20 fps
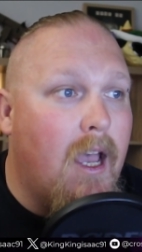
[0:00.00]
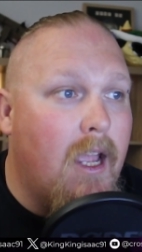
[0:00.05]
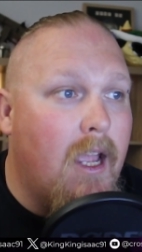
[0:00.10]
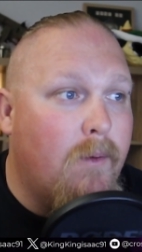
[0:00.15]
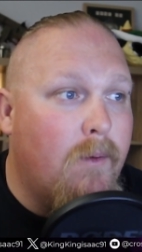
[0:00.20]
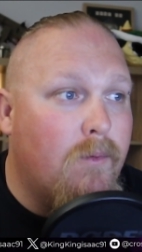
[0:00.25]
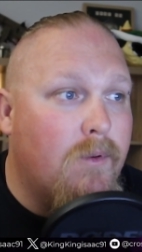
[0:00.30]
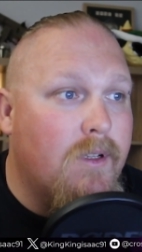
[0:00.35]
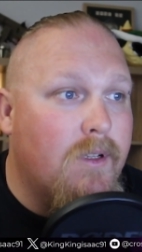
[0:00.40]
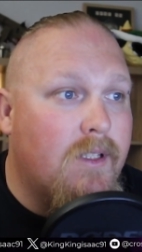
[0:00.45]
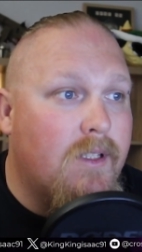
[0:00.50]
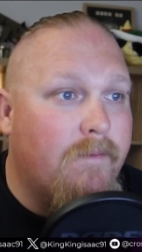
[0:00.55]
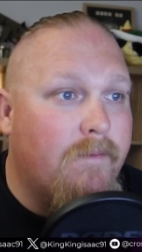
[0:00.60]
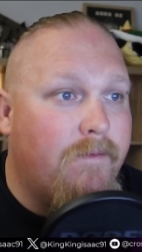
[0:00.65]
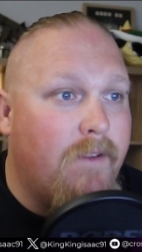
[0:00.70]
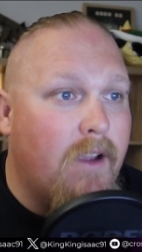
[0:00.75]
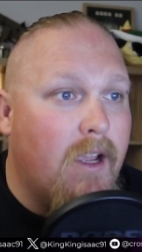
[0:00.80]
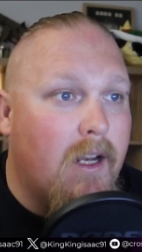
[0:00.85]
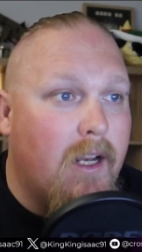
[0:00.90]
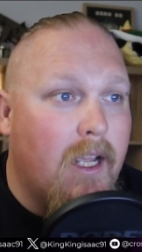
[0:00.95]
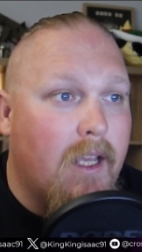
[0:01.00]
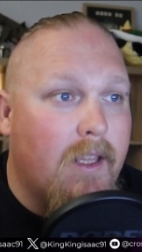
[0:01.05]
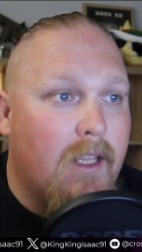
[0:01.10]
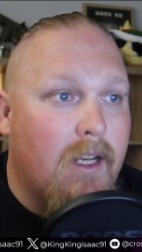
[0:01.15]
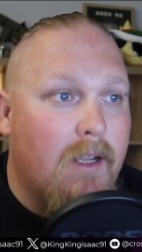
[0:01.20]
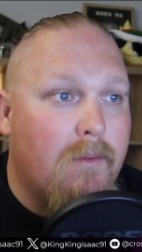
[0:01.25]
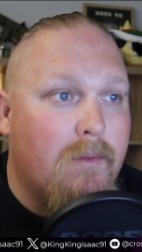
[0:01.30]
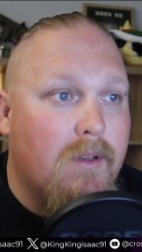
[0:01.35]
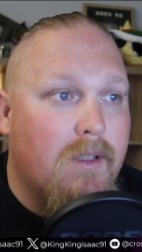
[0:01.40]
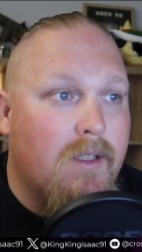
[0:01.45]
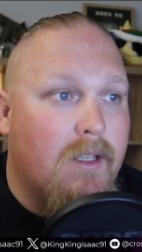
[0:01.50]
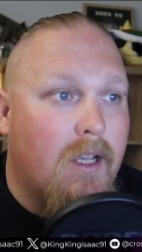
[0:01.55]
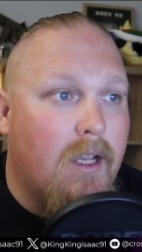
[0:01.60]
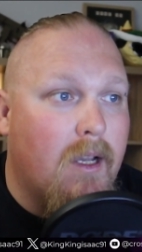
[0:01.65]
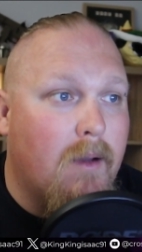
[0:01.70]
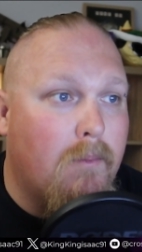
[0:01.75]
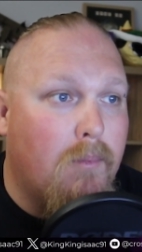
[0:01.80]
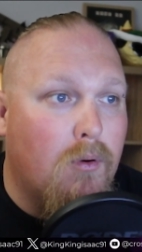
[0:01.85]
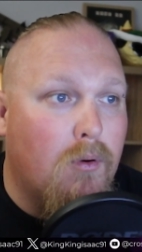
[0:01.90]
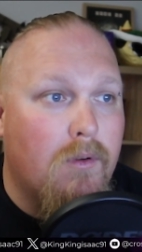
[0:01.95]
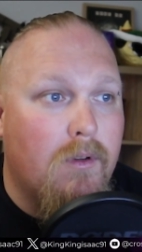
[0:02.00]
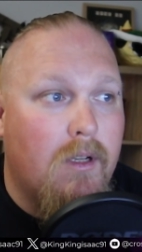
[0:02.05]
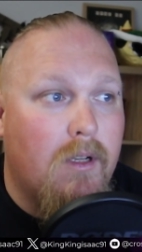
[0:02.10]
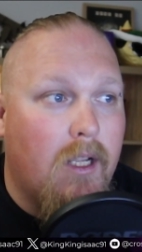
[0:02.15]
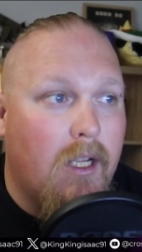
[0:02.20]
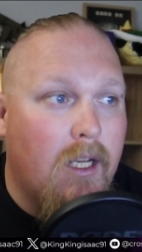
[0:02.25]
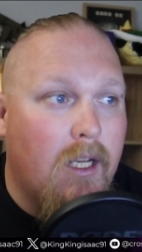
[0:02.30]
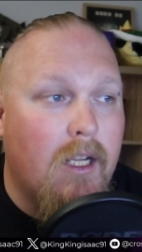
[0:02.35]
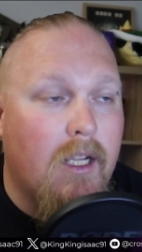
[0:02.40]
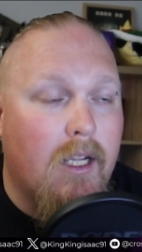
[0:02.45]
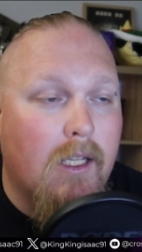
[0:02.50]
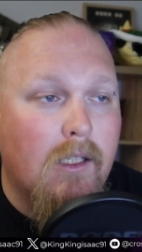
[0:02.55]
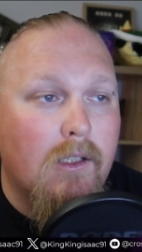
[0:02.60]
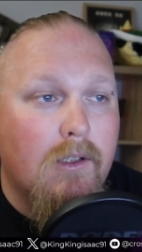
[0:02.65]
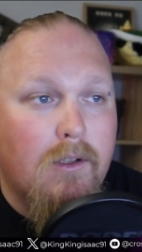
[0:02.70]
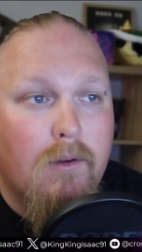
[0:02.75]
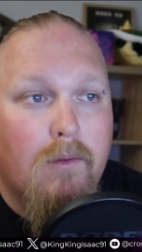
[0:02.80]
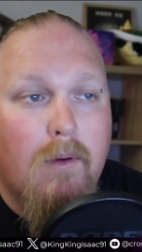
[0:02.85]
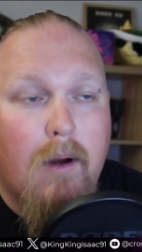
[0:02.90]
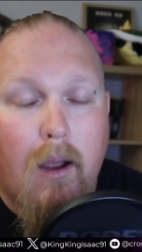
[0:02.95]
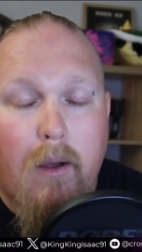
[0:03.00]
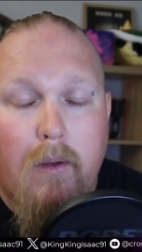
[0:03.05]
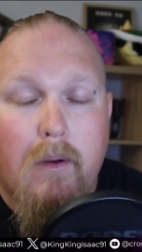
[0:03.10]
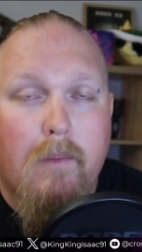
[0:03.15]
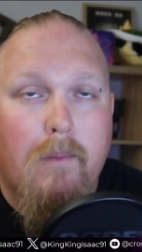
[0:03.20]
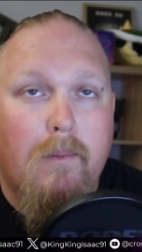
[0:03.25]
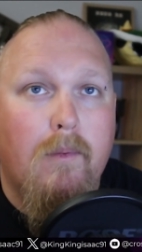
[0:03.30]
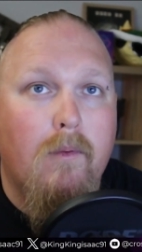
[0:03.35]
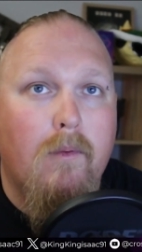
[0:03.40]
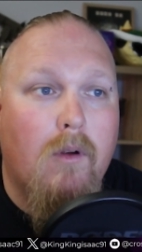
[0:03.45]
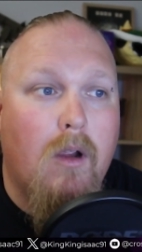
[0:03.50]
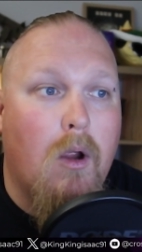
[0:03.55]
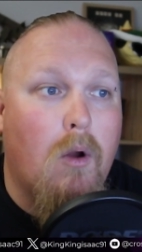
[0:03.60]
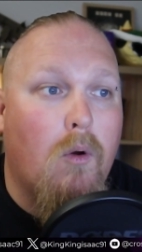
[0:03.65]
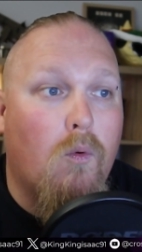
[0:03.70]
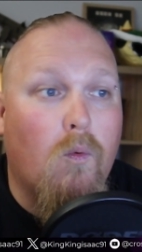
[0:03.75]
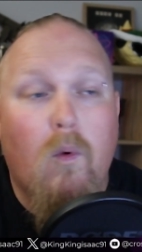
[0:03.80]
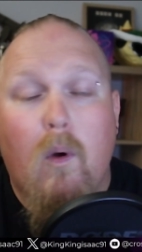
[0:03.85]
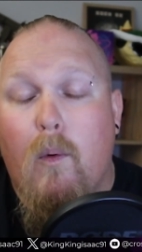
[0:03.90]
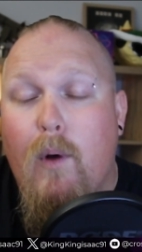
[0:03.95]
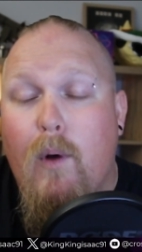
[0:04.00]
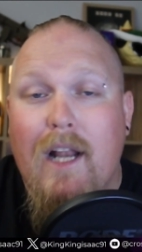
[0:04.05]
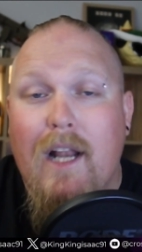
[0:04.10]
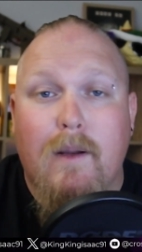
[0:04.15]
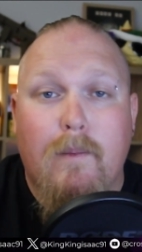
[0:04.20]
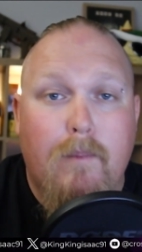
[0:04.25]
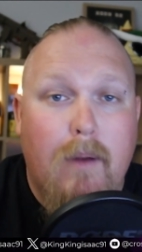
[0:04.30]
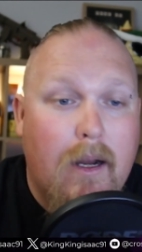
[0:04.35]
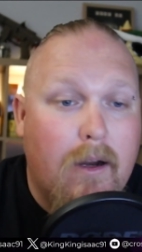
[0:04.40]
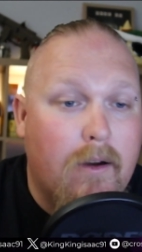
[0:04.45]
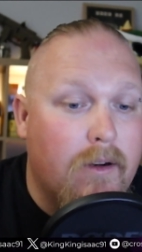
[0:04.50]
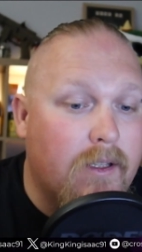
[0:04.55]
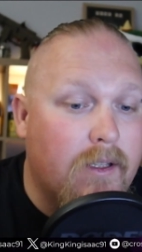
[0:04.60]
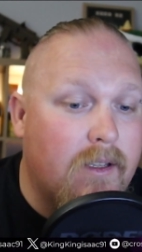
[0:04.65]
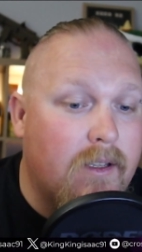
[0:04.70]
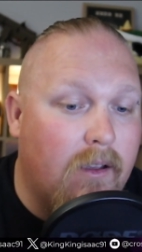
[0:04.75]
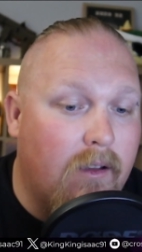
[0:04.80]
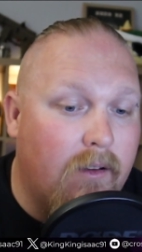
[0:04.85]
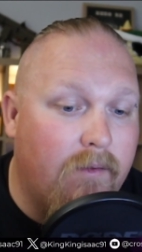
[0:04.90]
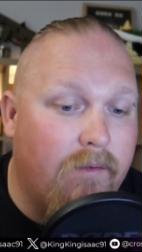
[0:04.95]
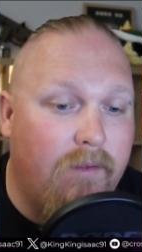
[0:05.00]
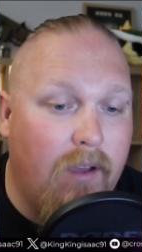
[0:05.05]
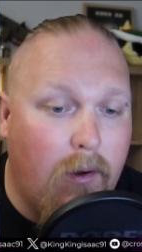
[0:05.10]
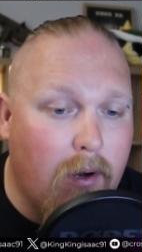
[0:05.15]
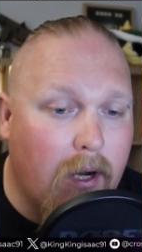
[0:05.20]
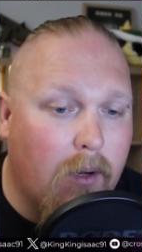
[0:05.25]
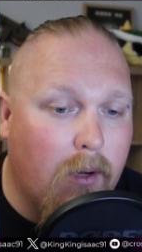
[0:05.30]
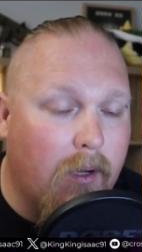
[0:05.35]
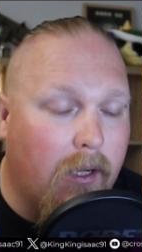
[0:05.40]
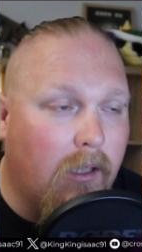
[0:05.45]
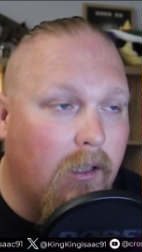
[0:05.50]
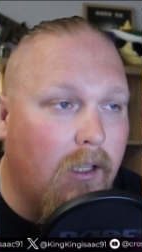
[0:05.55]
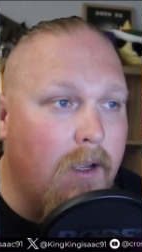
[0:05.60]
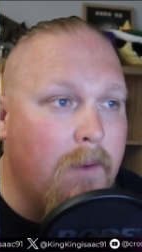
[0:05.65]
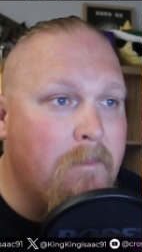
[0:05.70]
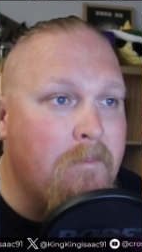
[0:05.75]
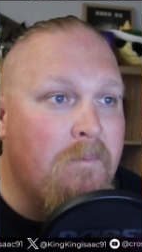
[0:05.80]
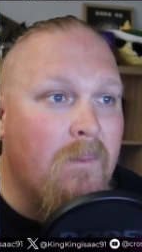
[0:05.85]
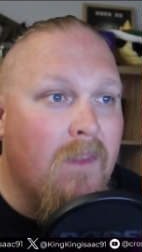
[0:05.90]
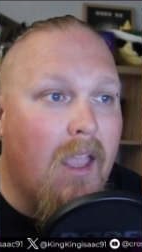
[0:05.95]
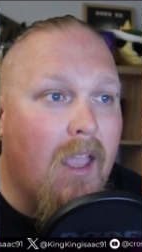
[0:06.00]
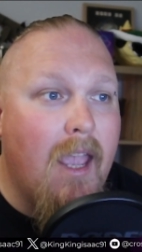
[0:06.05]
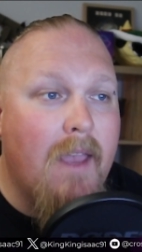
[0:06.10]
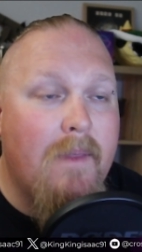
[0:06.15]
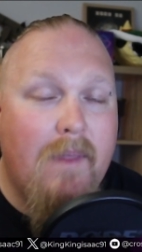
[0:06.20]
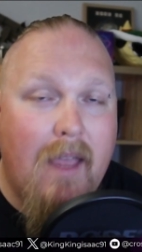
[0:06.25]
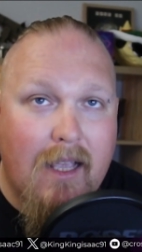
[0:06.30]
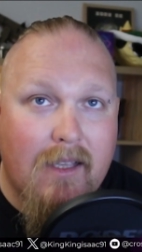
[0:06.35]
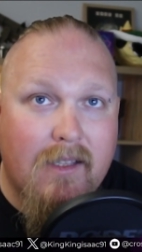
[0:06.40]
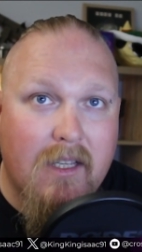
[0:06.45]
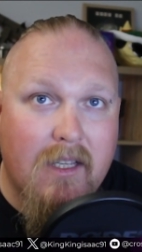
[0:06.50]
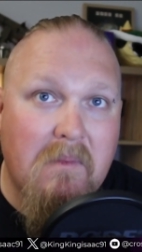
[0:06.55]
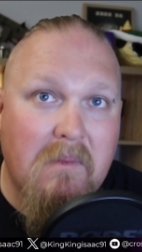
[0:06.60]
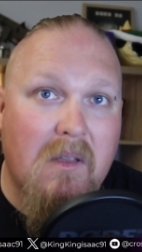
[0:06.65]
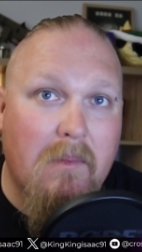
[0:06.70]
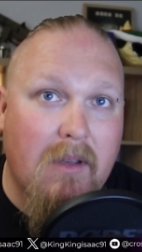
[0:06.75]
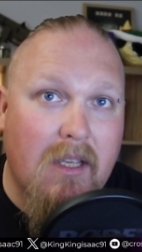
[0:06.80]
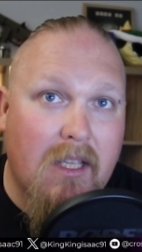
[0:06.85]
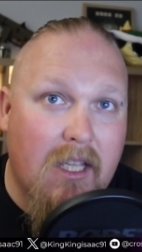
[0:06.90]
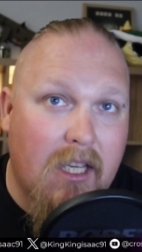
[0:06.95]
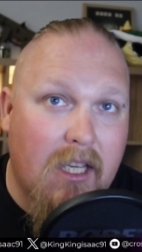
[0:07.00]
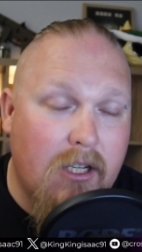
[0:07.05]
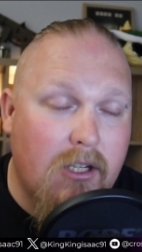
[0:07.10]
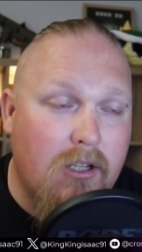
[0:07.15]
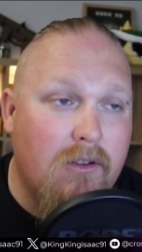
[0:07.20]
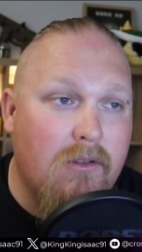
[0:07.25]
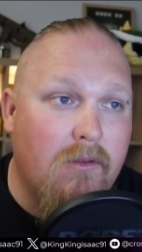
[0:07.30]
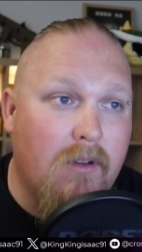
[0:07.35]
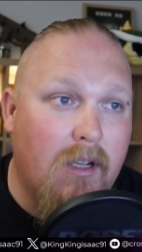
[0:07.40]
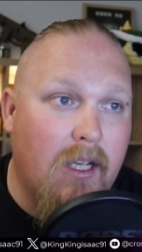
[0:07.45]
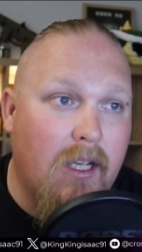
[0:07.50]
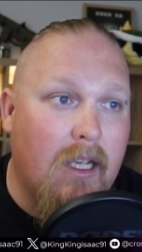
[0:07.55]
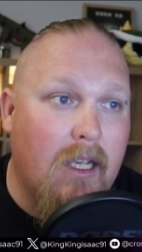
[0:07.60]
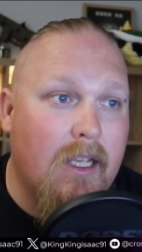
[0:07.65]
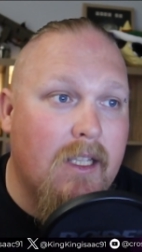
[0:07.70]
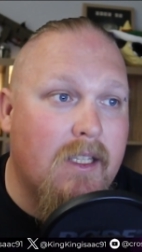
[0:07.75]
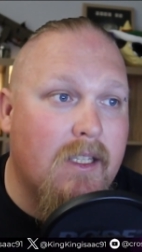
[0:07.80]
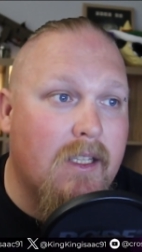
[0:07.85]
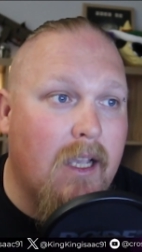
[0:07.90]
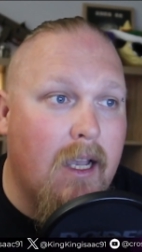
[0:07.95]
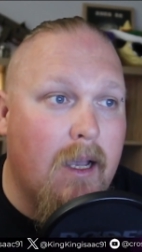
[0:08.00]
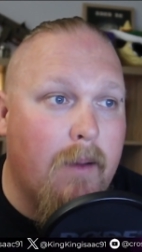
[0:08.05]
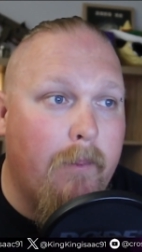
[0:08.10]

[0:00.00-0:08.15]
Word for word: It was found out that he was born in England to Rwandan parents very quickly, and that seems to be the issue here. It's...